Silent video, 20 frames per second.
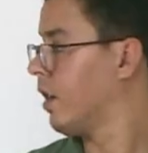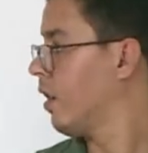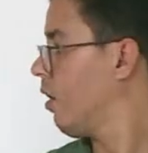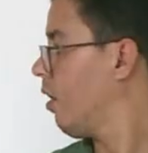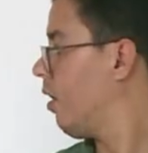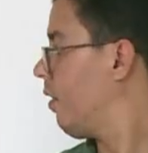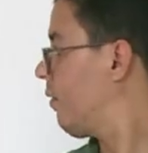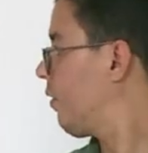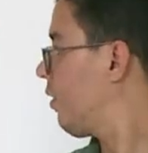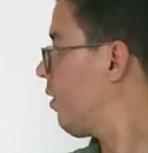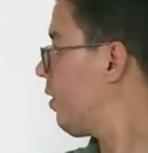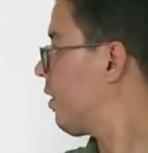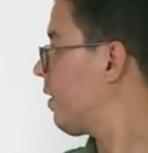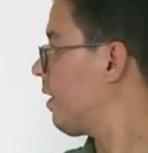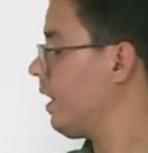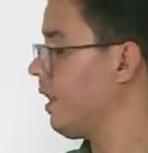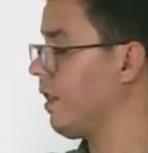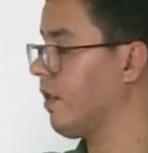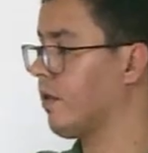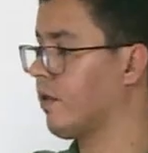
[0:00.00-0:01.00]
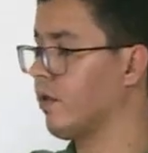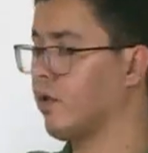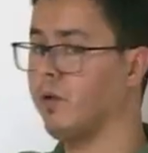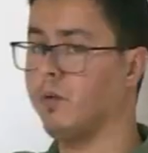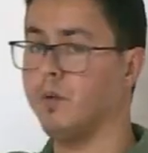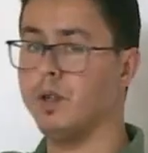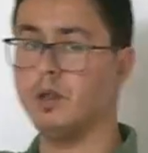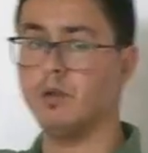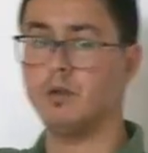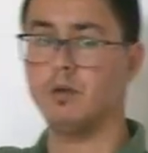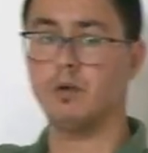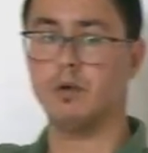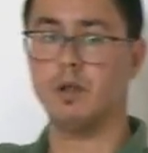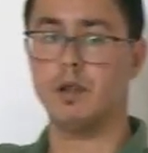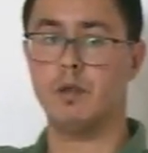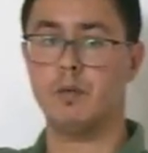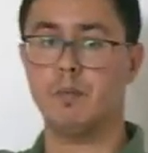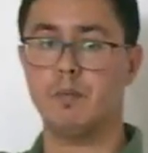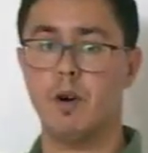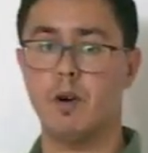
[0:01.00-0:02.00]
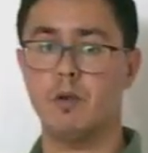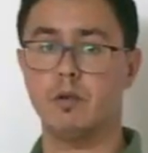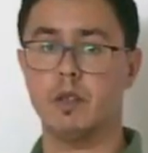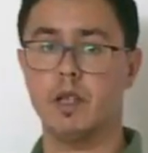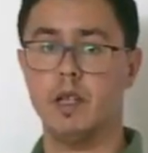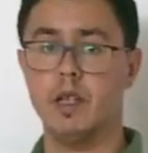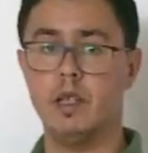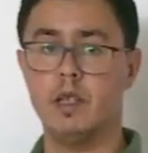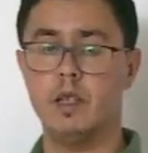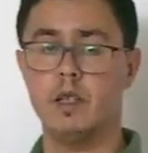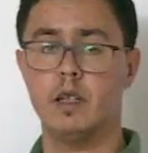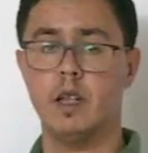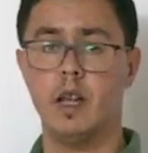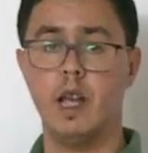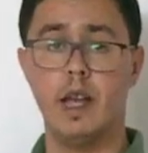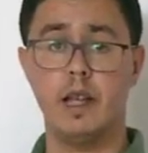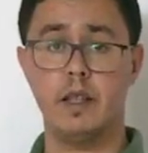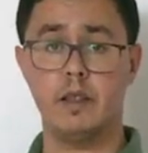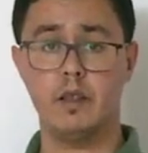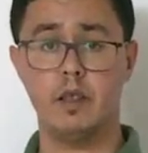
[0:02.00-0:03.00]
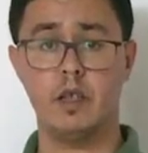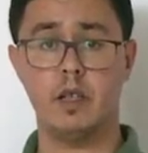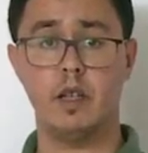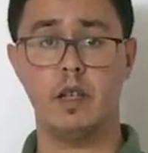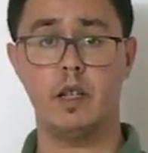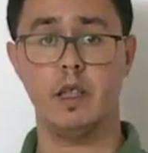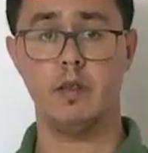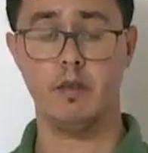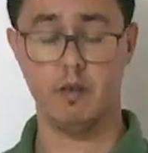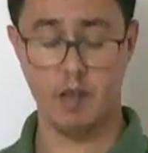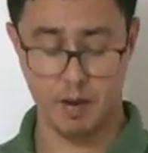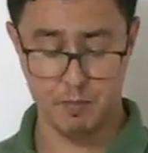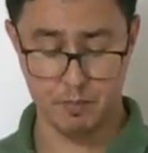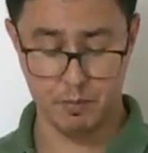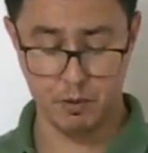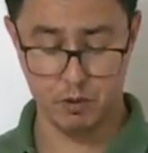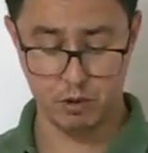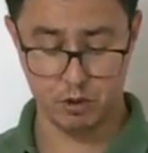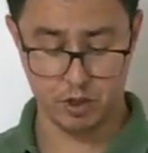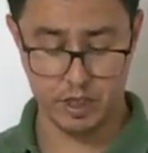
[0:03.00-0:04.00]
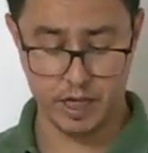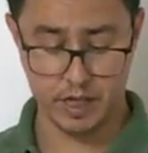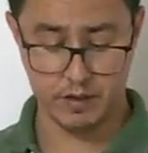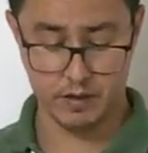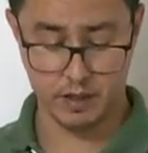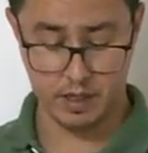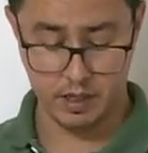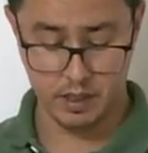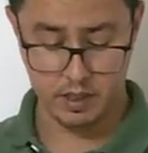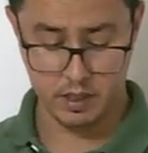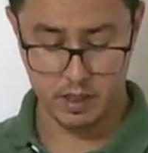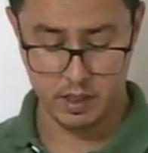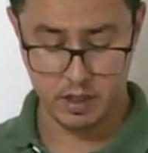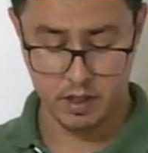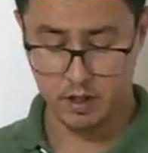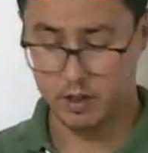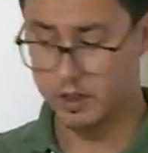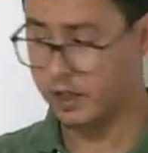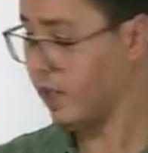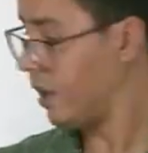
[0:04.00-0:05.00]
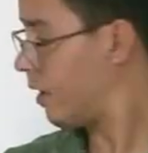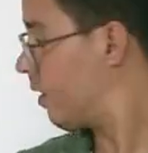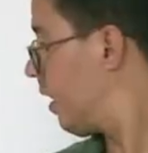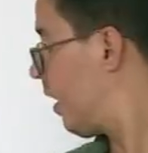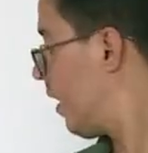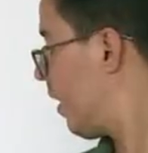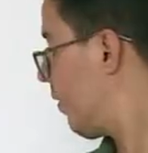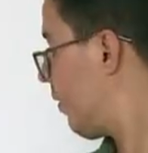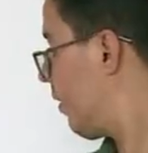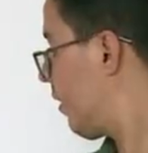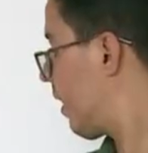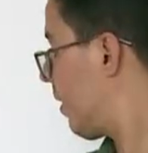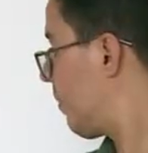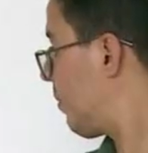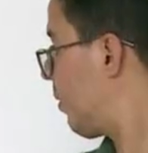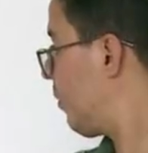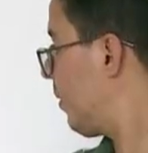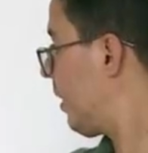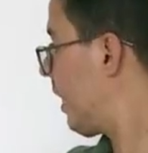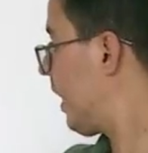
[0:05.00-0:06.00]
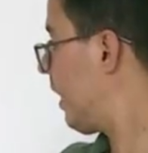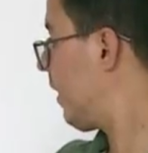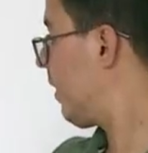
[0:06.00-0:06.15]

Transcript: of course is going to responding and is apologizing. Yes, for example, we can